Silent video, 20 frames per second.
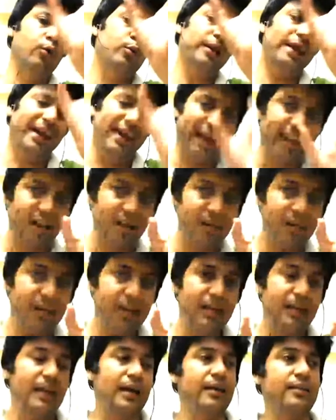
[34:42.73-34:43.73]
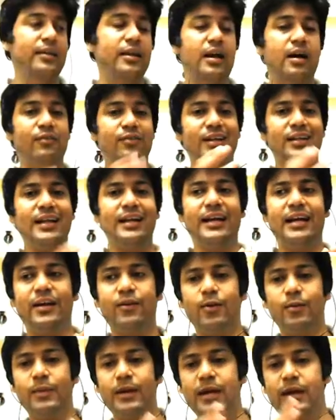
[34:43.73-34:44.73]
n, then after that it will be
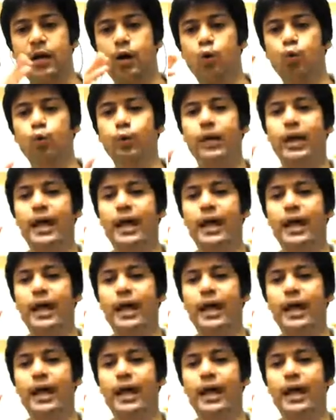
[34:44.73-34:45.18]
around n